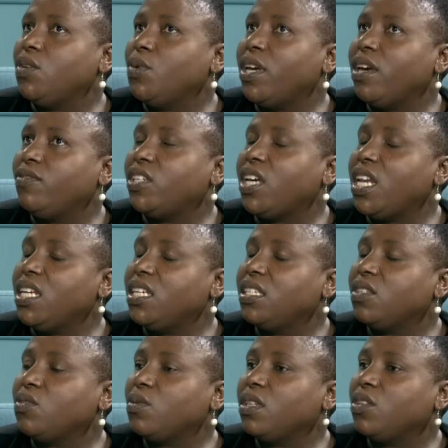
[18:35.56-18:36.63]
we have
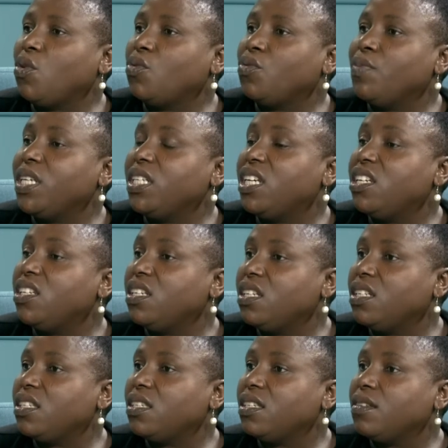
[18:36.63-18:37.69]
challenges with
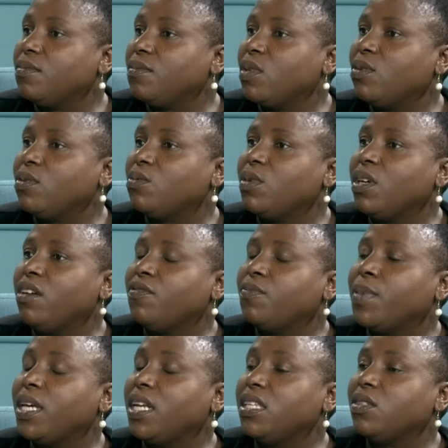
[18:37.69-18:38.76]
documentations because we
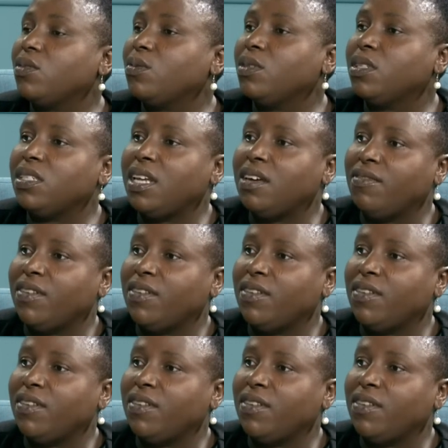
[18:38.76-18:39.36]
have parents who never